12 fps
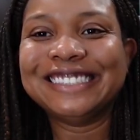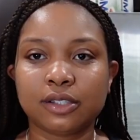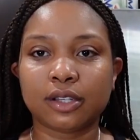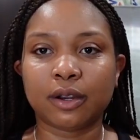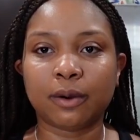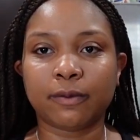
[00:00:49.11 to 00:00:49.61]

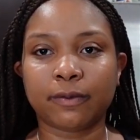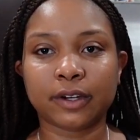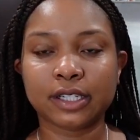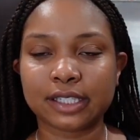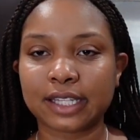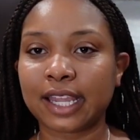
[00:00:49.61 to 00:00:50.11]
So
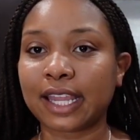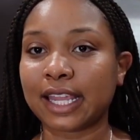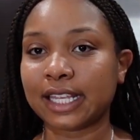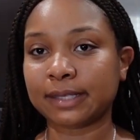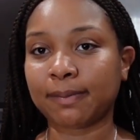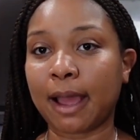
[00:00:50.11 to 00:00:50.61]
first thing
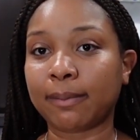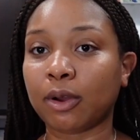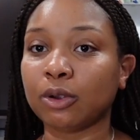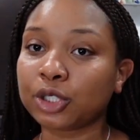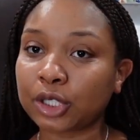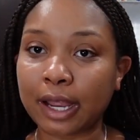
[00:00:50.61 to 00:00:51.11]
is pop
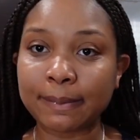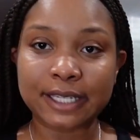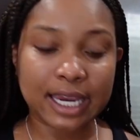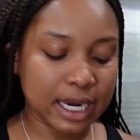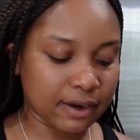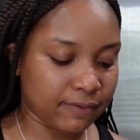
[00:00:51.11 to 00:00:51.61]
culture
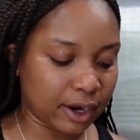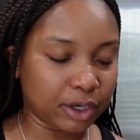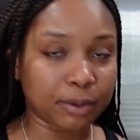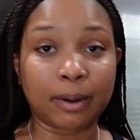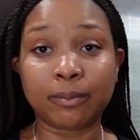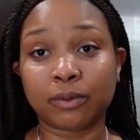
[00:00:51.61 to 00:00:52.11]
update,
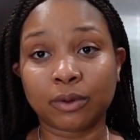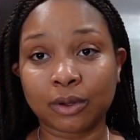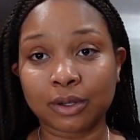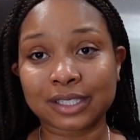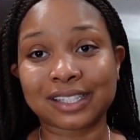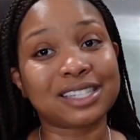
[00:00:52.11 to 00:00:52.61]
Vanderpump
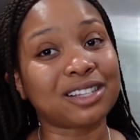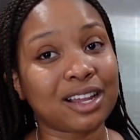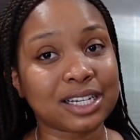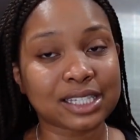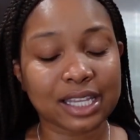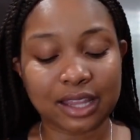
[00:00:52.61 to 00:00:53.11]
Rules. That's
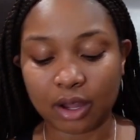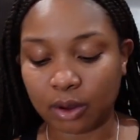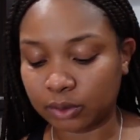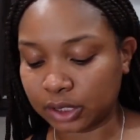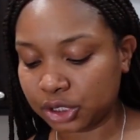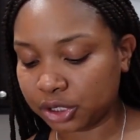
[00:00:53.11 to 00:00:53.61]
honestly the
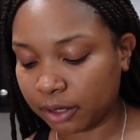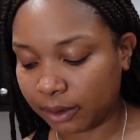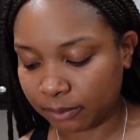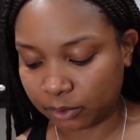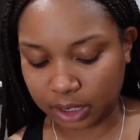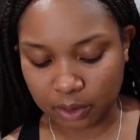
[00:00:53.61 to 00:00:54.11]
only show
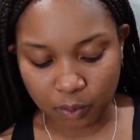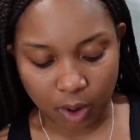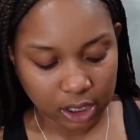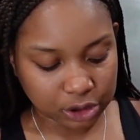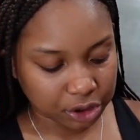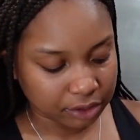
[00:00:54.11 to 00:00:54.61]
I'm really
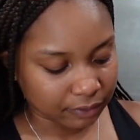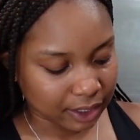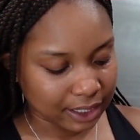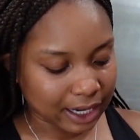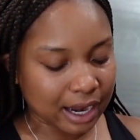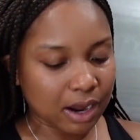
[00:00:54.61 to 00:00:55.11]
watching
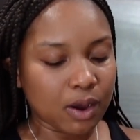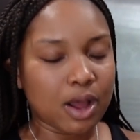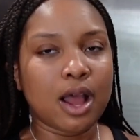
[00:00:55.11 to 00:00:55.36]
right now.